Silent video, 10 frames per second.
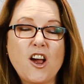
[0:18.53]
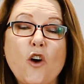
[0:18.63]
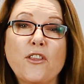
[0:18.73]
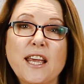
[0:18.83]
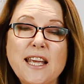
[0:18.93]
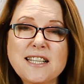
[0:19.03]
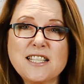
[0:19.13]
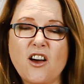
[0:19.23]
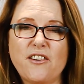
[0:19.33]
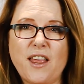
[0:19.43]
On the
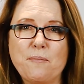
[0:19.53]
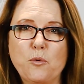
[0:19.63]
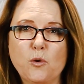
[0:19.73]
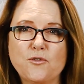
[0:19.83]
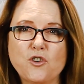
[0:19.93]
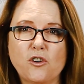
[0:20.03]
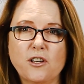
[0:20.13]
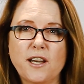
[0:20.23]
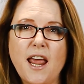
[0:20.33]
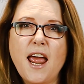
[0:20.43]
inside of that ball of
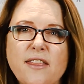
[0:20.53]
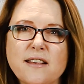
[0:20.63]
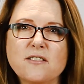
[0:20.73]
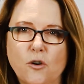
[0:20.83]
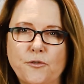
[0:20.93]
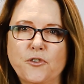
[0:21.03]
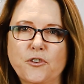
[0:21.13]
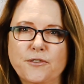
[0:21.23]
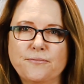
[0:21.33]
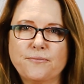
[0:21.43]
chocolate, there's dog food.